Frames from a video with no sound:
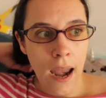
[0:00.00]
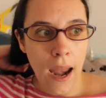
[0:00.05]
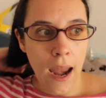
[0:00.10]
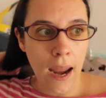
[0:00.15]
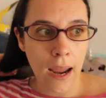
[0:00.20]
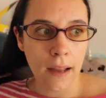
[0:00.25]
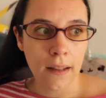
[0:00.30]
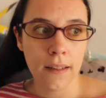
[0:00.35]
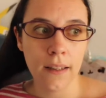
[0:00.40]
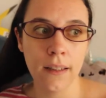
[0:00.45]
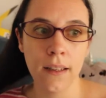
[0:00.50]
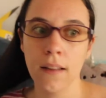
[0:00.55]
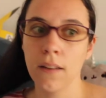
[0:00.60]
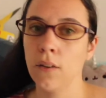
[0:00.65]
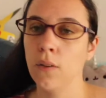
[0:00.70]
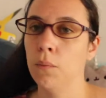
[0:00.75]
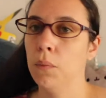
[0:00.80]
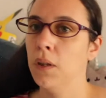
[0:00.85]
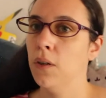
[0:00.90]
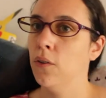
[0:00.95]
And it
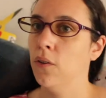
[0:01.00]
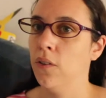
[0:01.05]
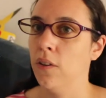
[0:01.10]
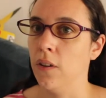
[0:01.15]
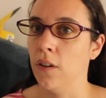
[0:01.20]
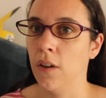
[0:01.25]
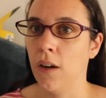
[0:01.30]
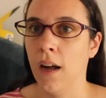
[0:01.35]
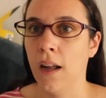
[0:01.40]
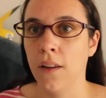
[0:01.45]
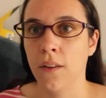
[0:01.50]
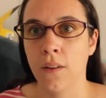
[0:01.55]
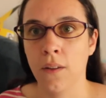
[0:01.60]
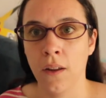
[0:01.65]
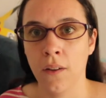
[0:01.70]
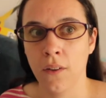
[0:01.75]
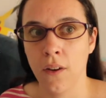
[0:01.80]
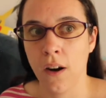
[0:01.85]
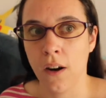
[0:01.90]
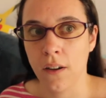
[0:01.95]
can be considered
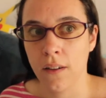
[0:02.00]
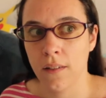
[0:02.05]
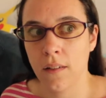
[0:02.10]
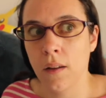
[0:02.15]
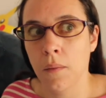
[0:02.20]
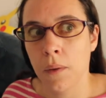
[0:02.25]
as an artist